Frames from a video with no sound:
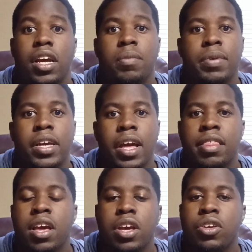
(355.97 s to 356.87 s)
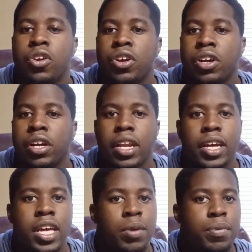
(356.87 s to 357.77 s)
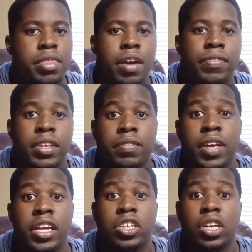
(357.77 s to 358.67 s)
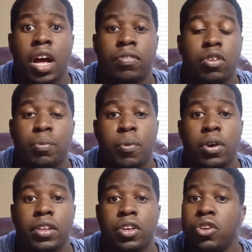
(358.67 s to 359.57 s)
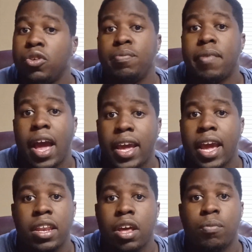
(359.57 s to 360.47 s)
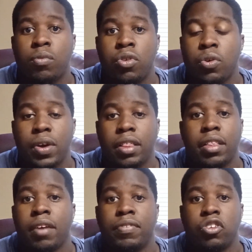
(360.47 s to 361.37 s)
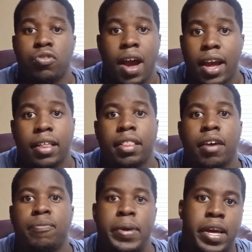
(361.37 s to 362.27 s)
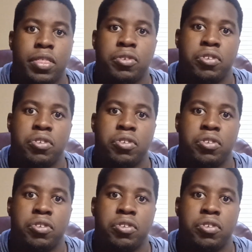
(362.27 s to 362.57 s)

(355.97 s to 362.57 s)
Because you're gonna keep yourself in temptation up to the point that you might end up doing stuff and trying stuff because you're